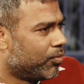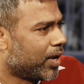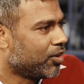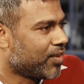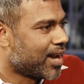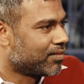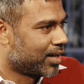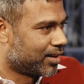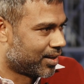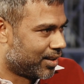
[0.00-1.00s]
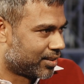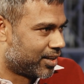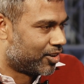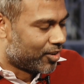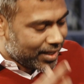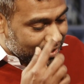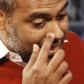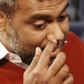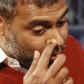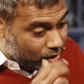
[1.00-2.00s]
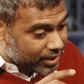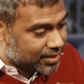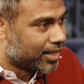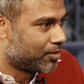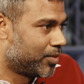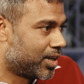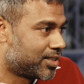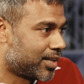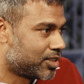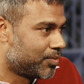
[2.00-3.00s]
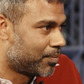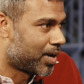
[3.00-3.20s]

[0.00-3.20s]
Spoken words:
Why don't we have that in healthcare, right? And that's what excites me